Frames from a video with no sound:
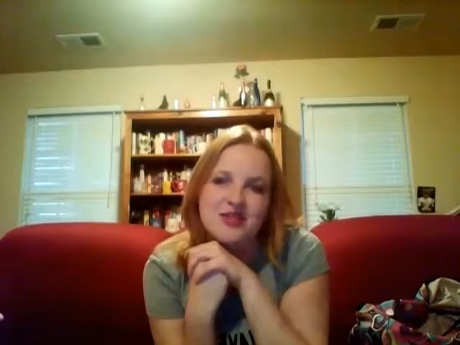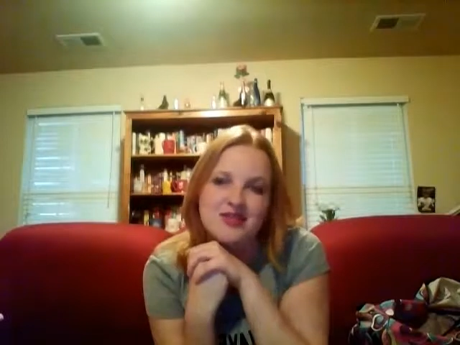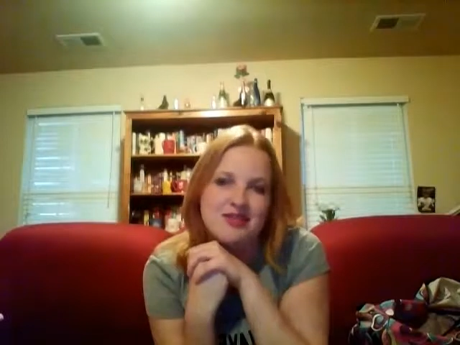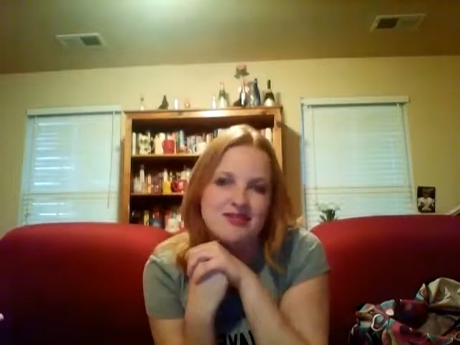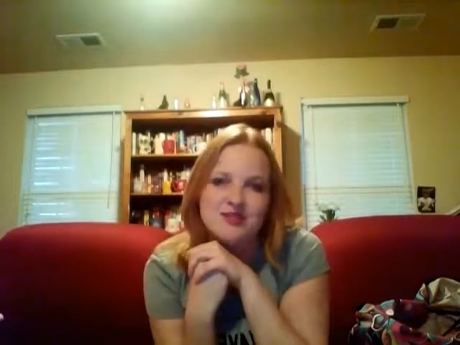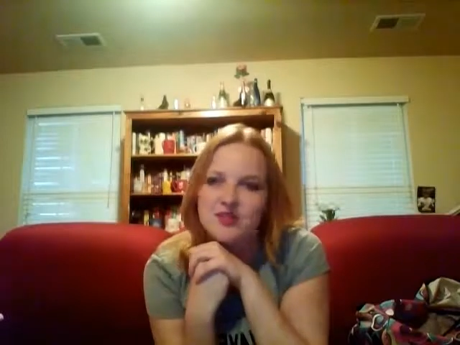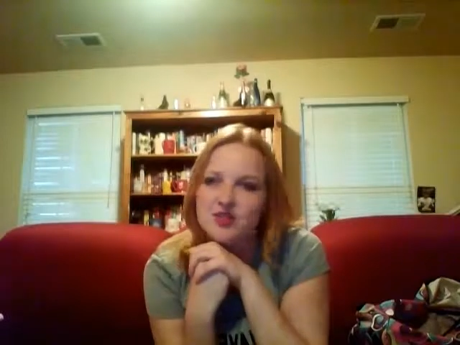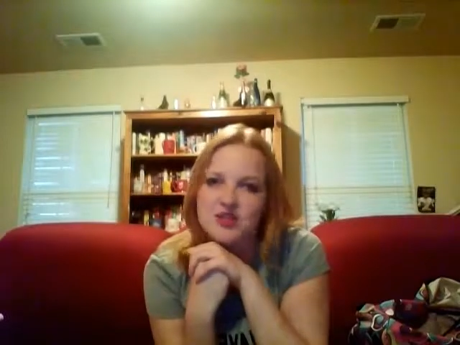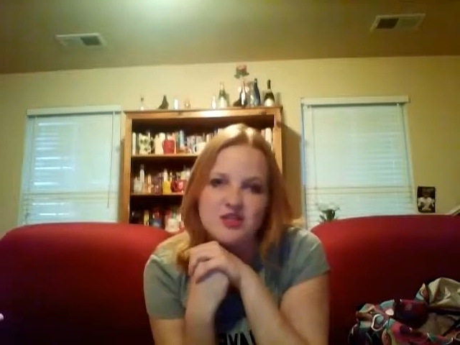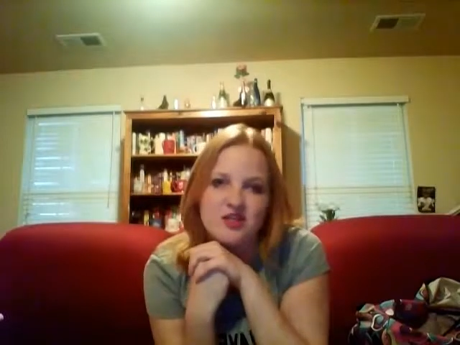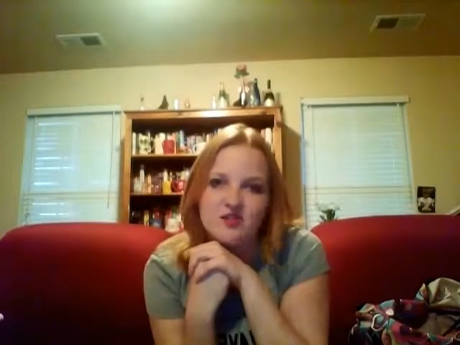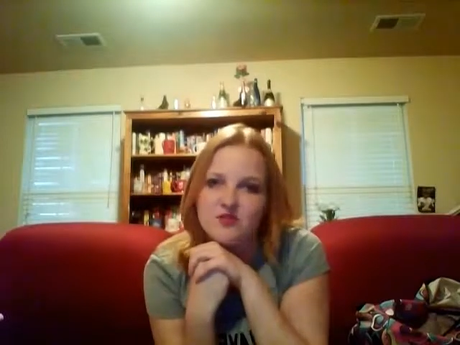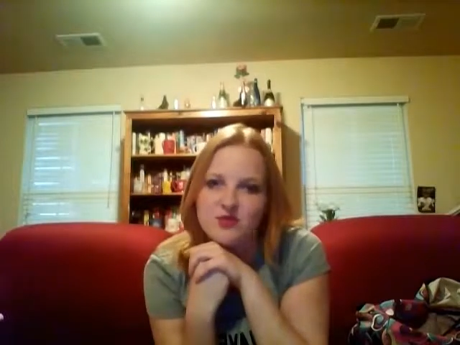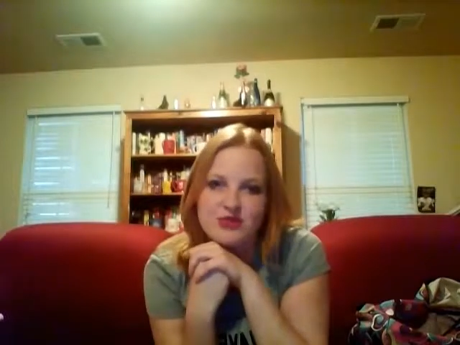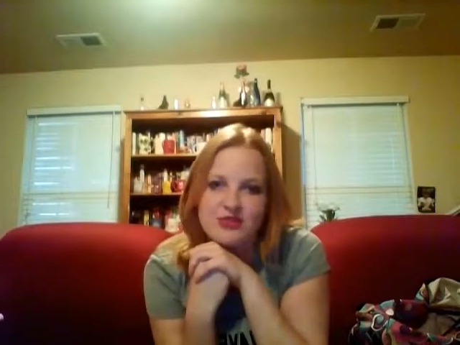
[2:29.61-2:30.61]
think that's a good
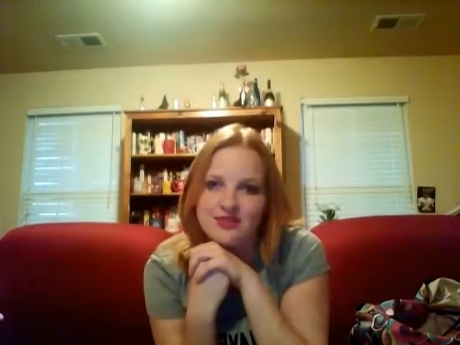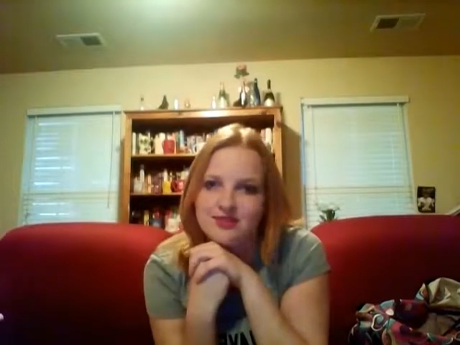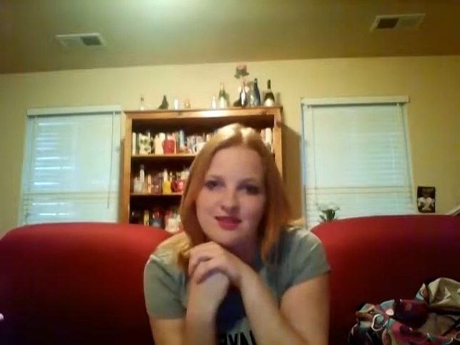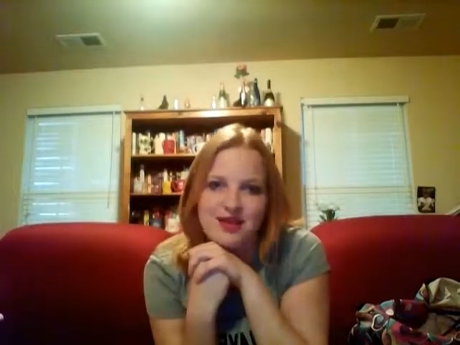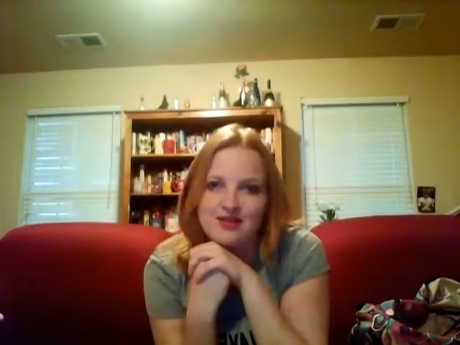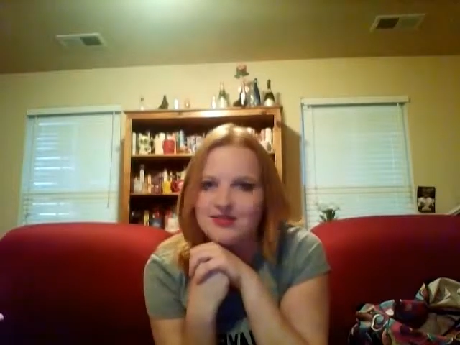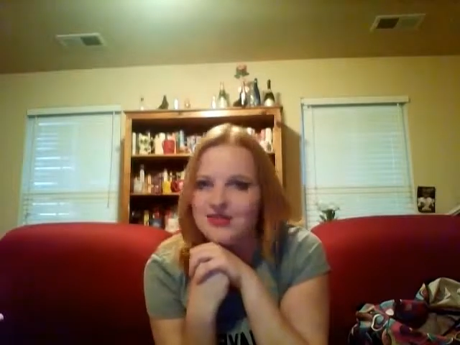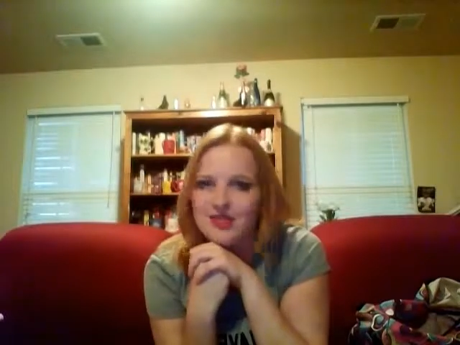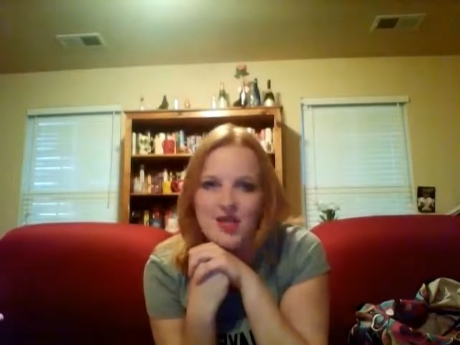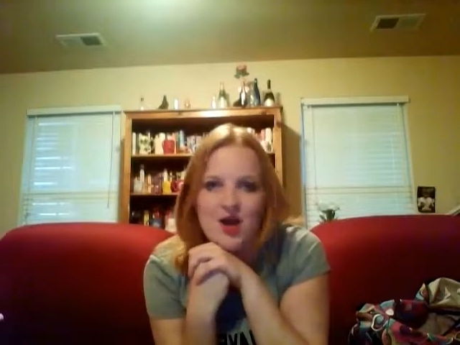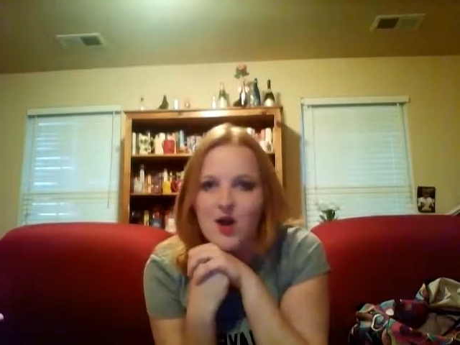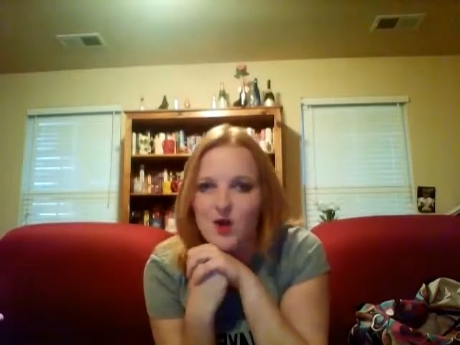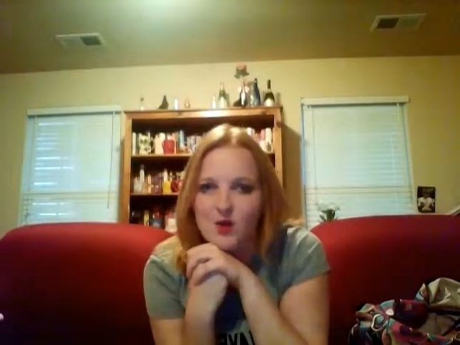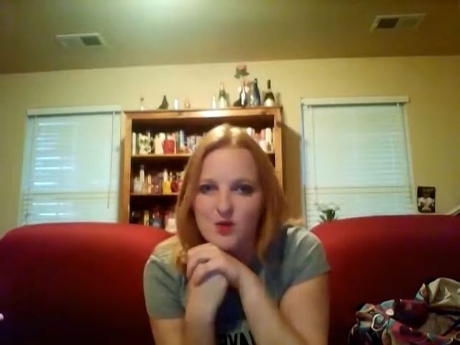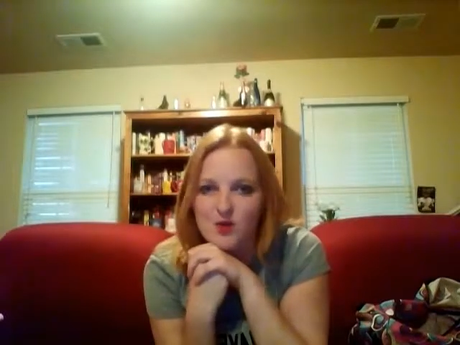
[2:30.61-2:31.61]
enough reason not to
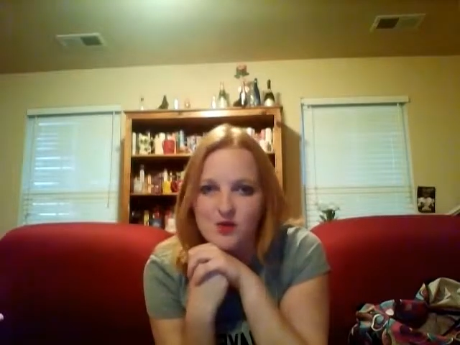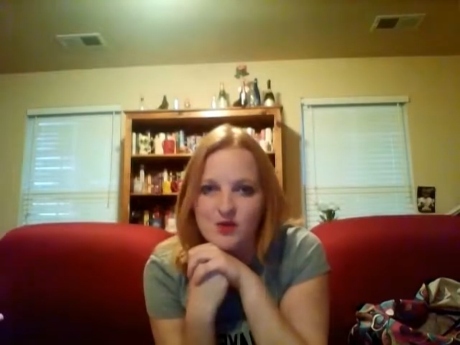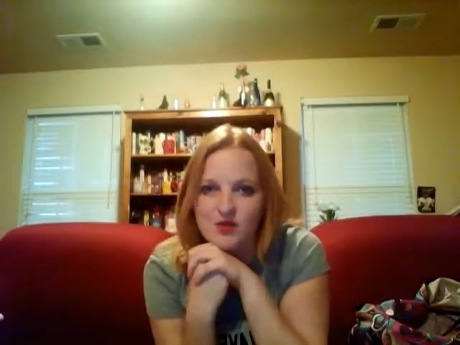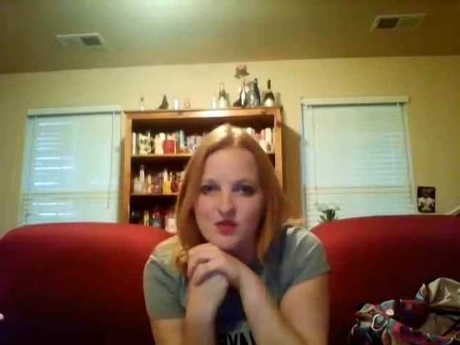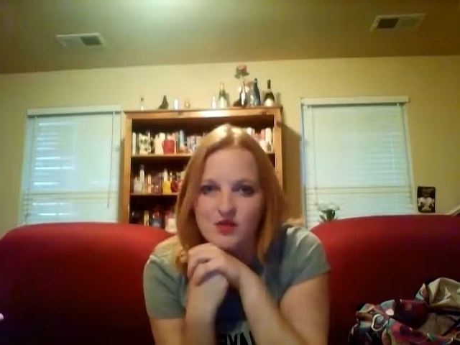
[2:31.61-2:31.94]
go.